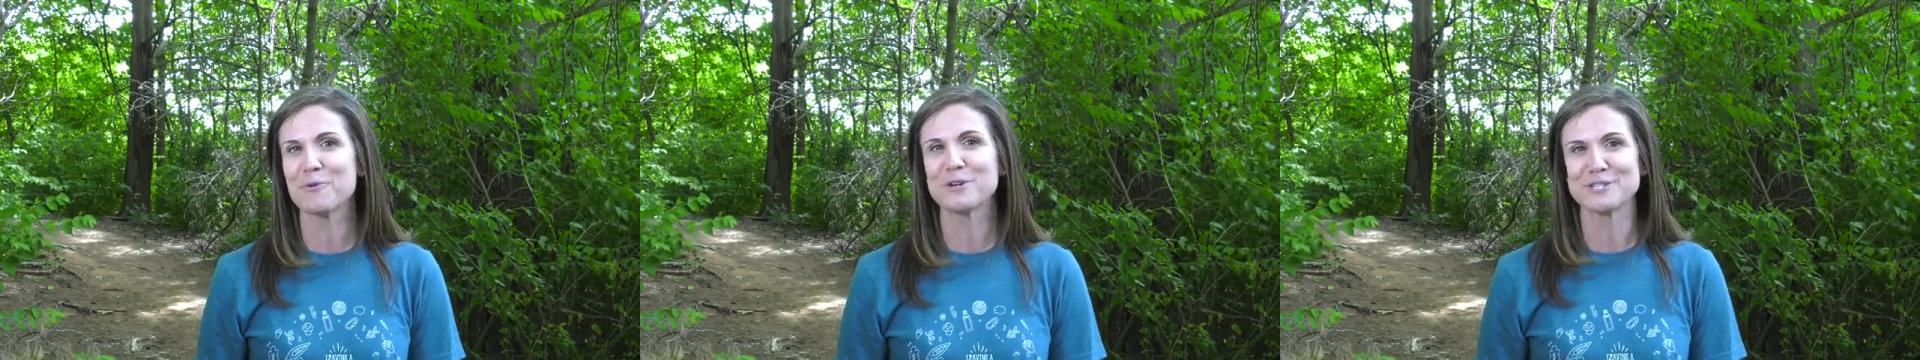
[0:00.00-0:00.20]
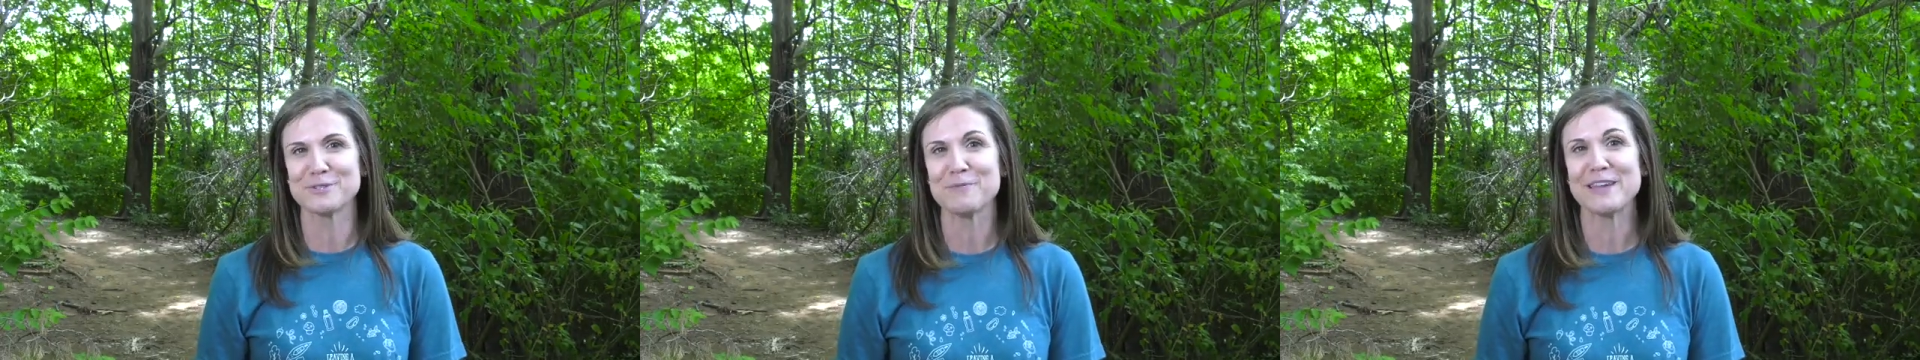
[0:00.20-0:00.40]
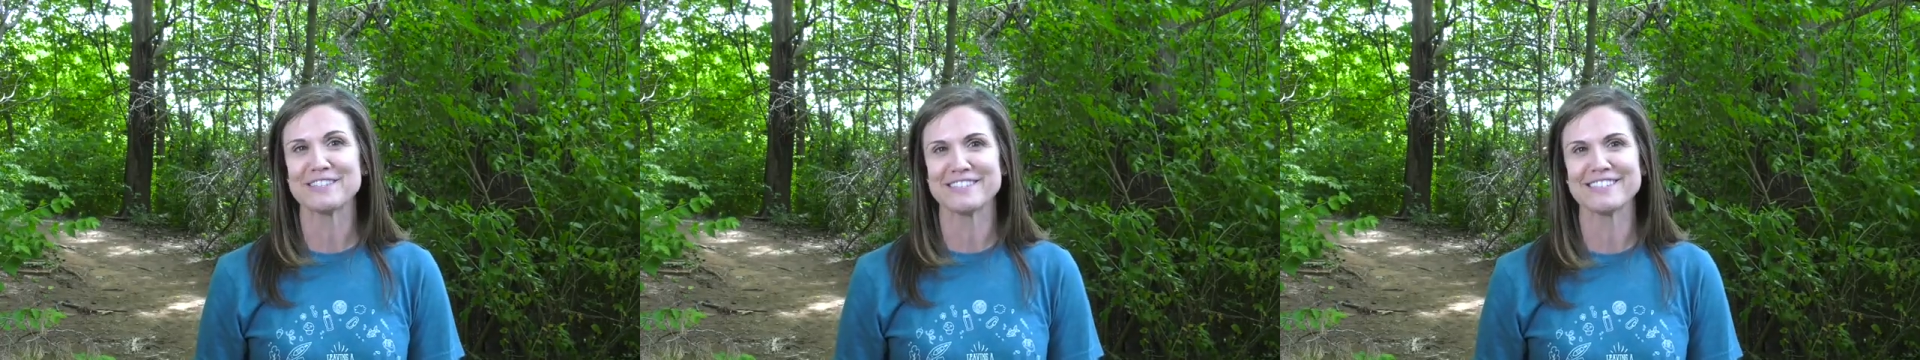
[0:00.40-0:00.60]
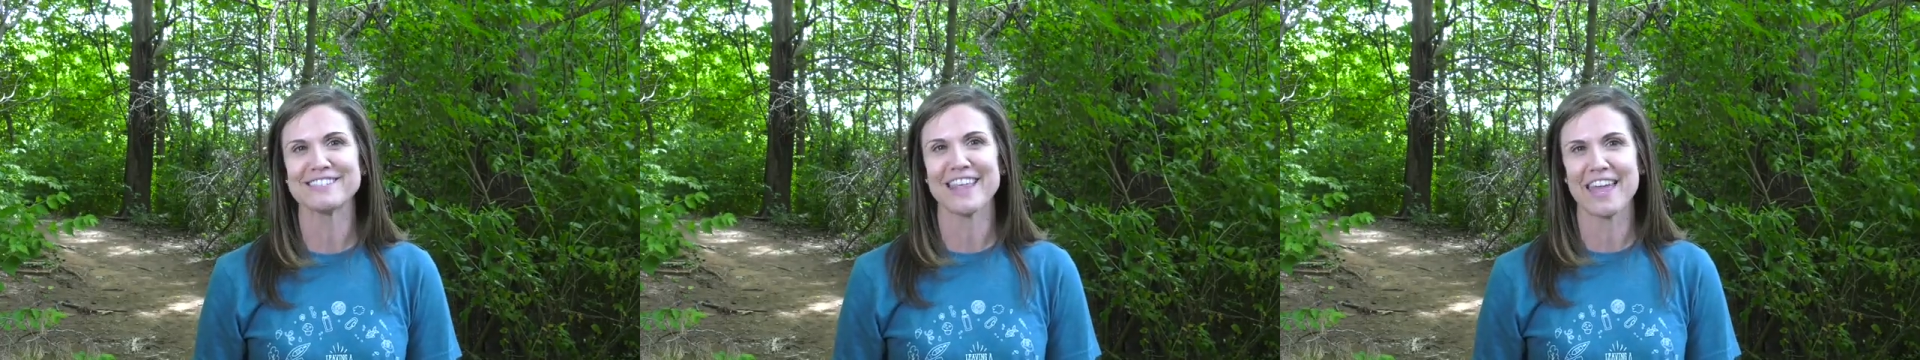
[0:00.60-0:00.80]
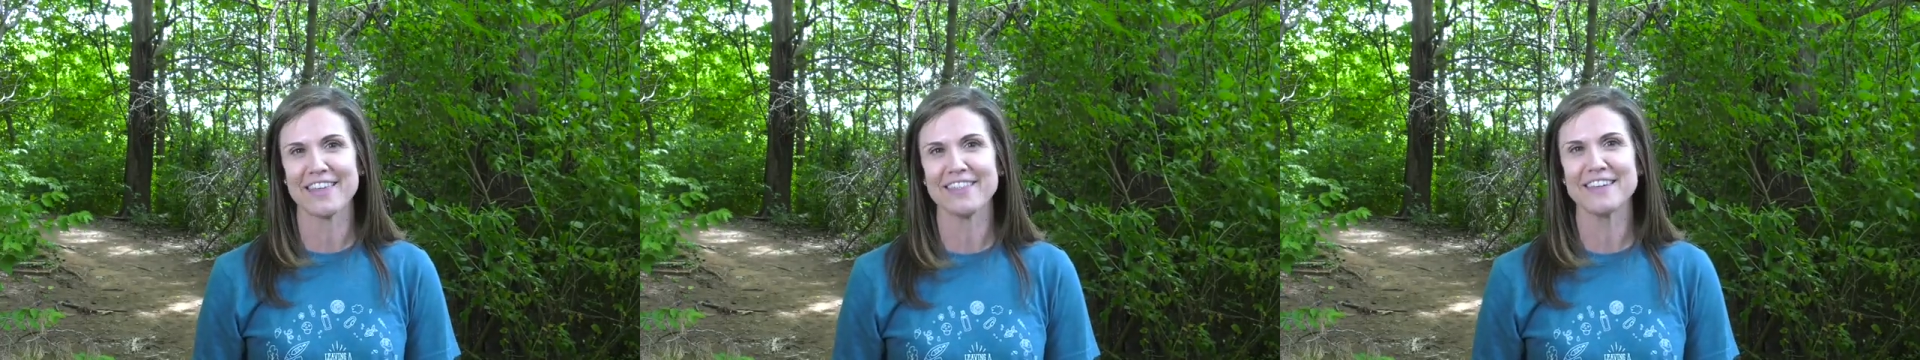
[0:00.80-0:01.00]
more
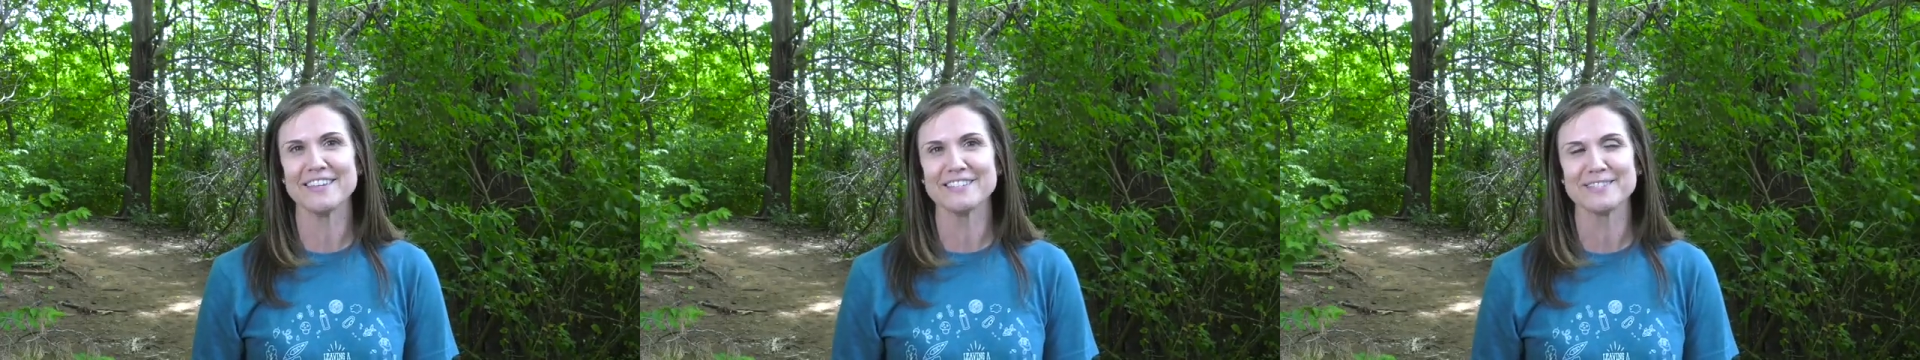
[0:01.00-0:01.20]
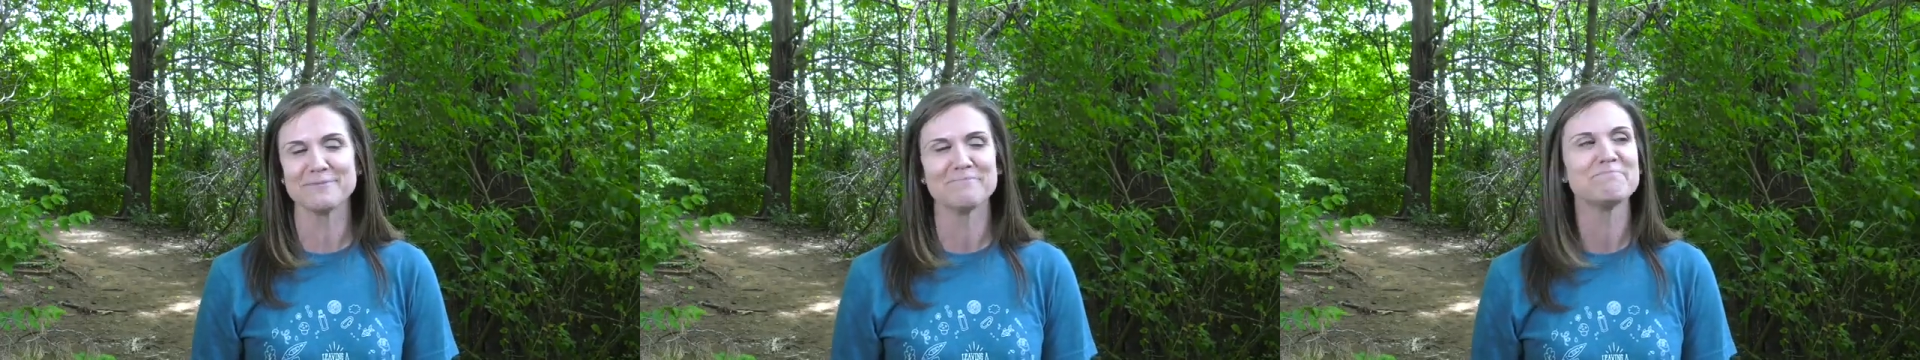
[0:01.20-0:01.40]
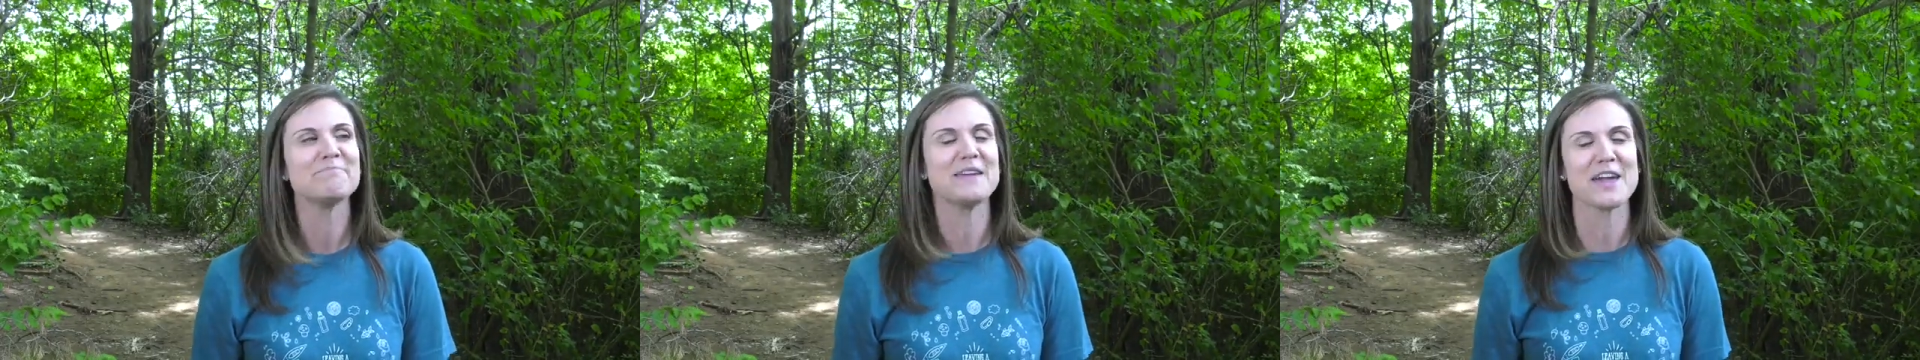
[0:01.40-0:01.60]
spaces like this,